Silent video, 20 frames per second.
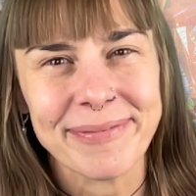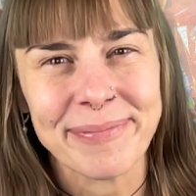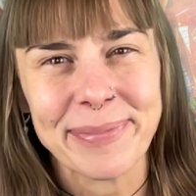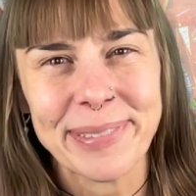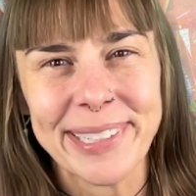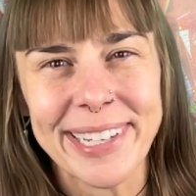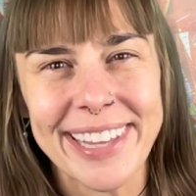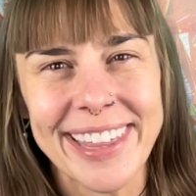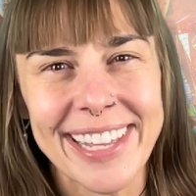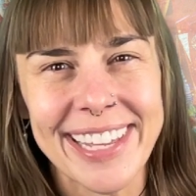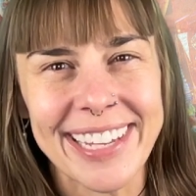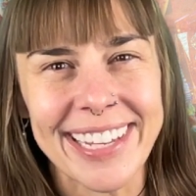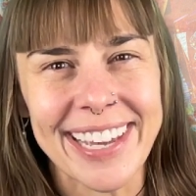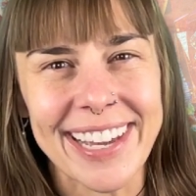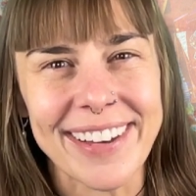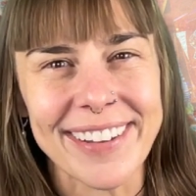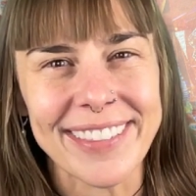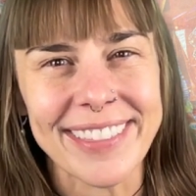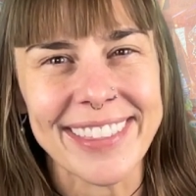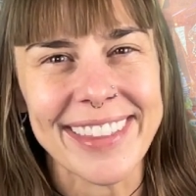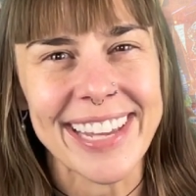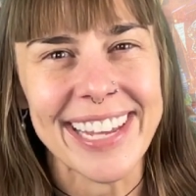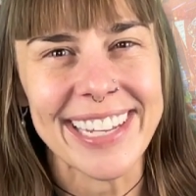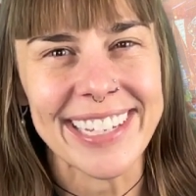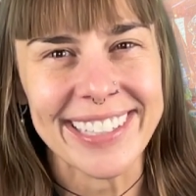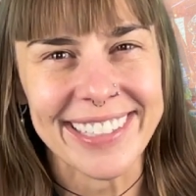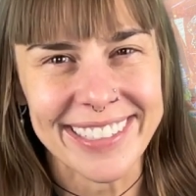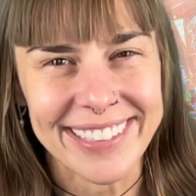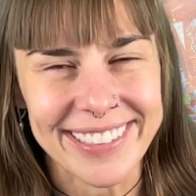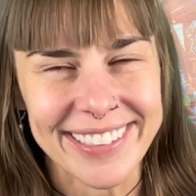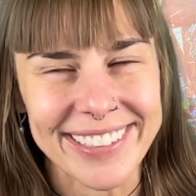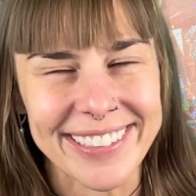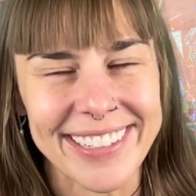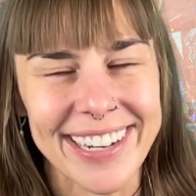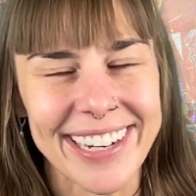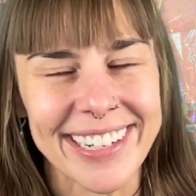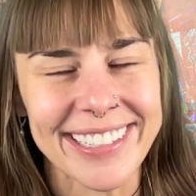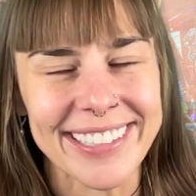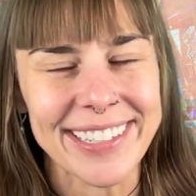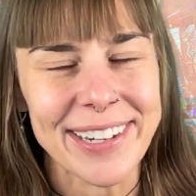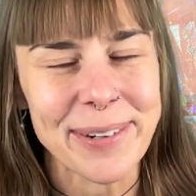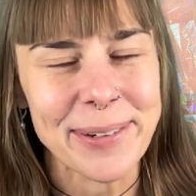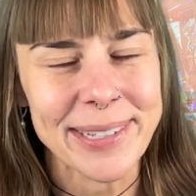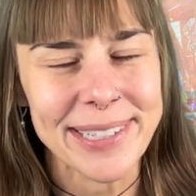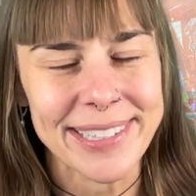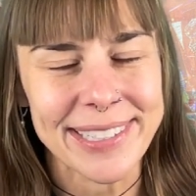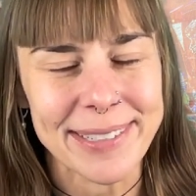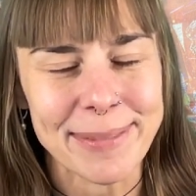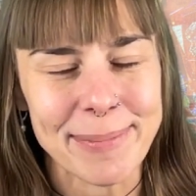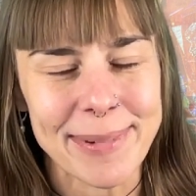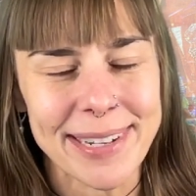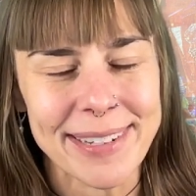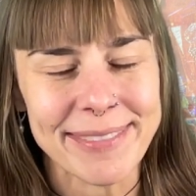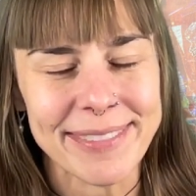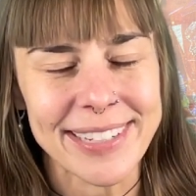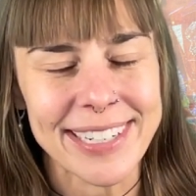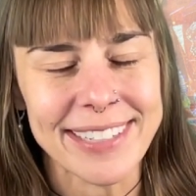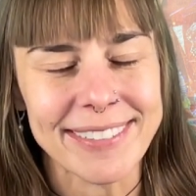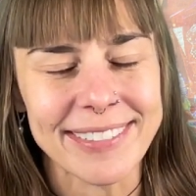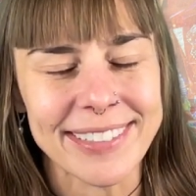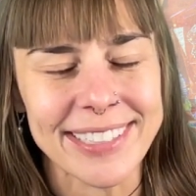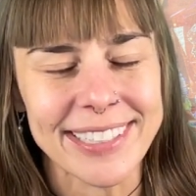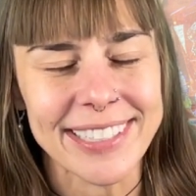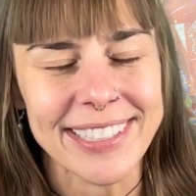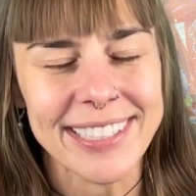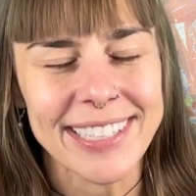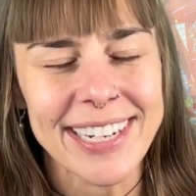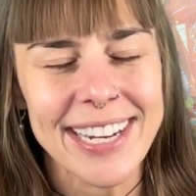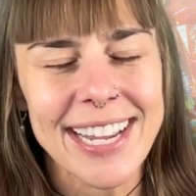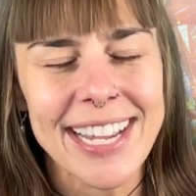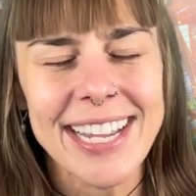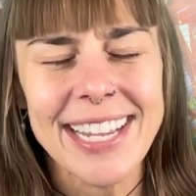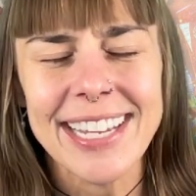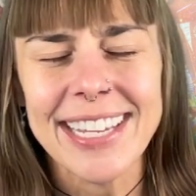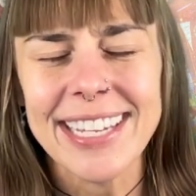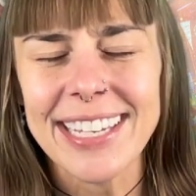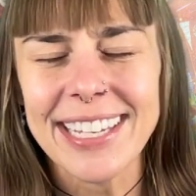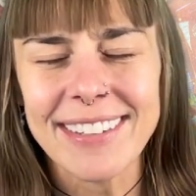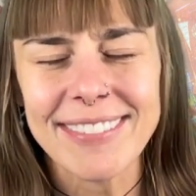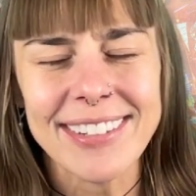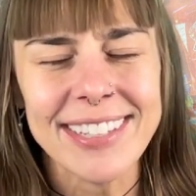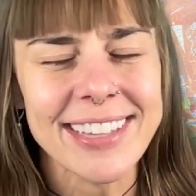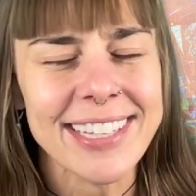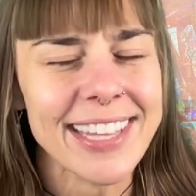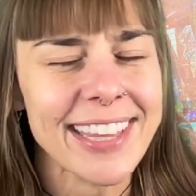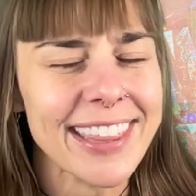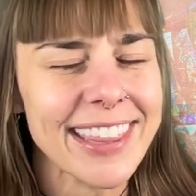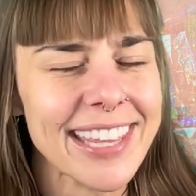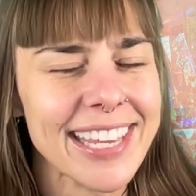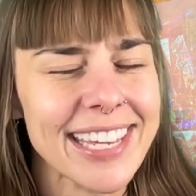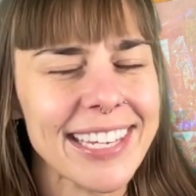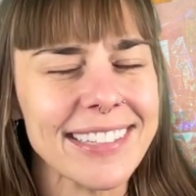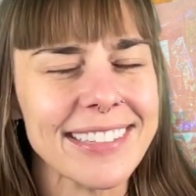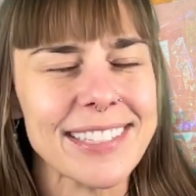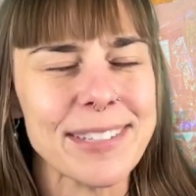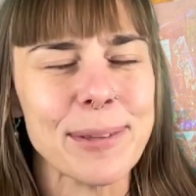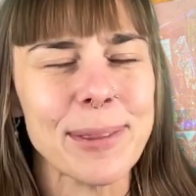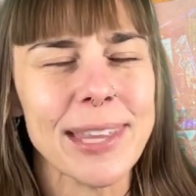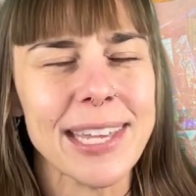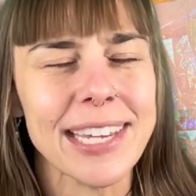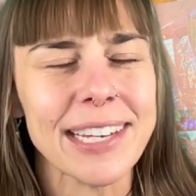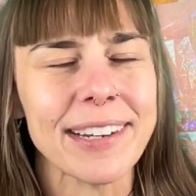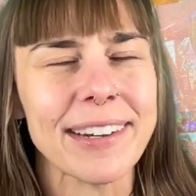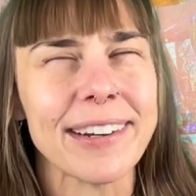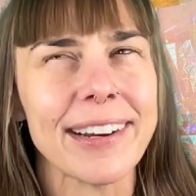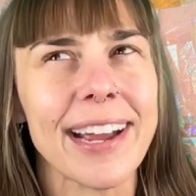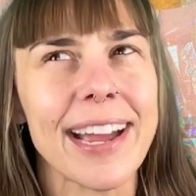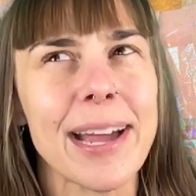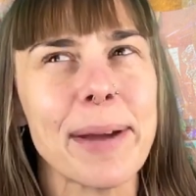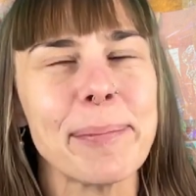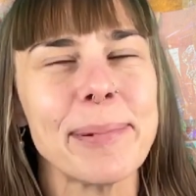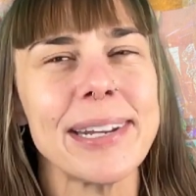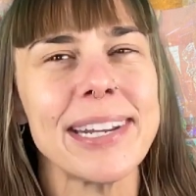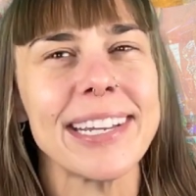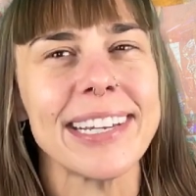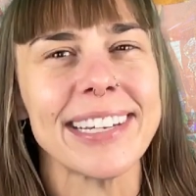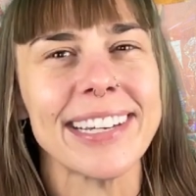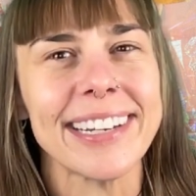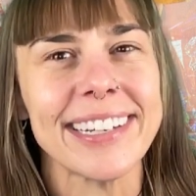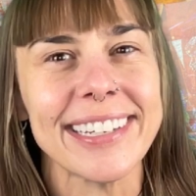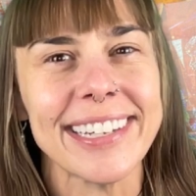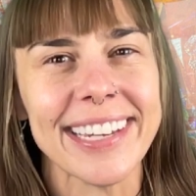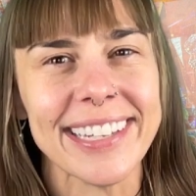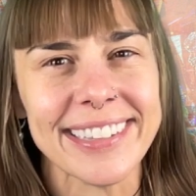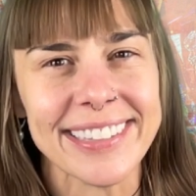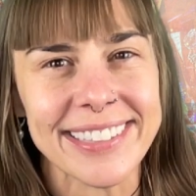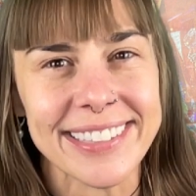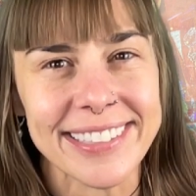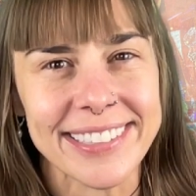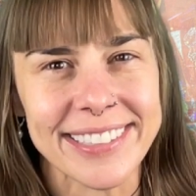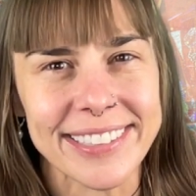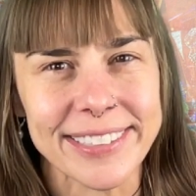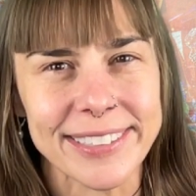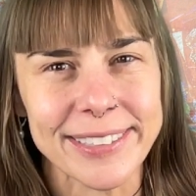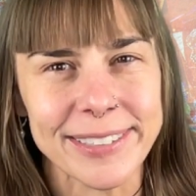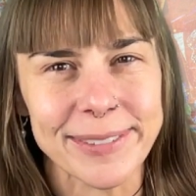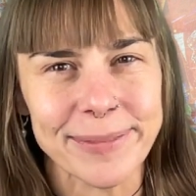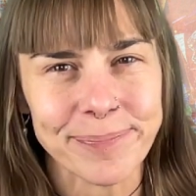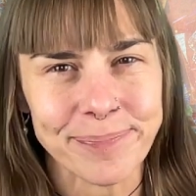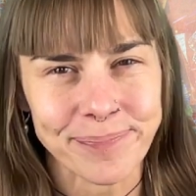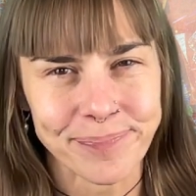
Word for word: Breathing out, thank you. I know it's in my favor. Even the things you think are happening against you.